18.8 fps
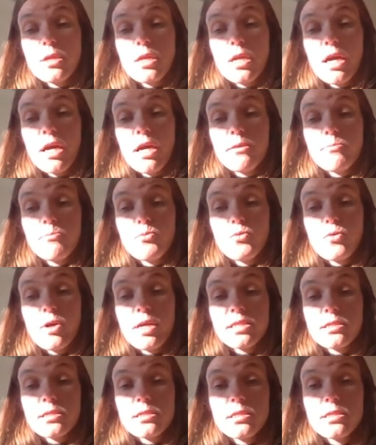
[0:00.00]
and
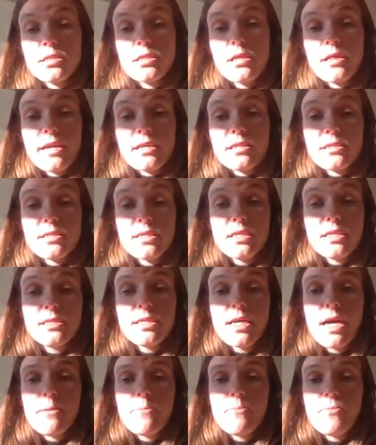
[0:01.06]
press Select
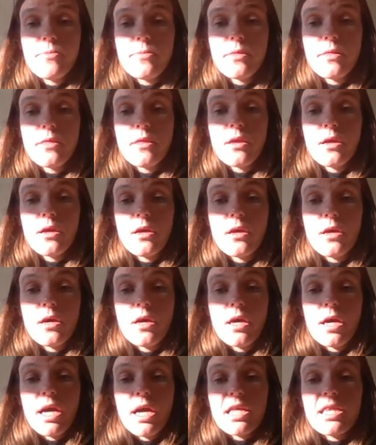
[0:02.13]
Data.
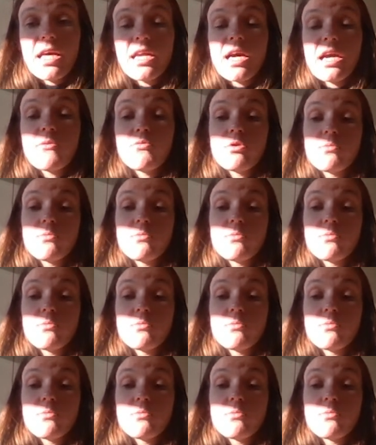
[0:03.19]
And then I will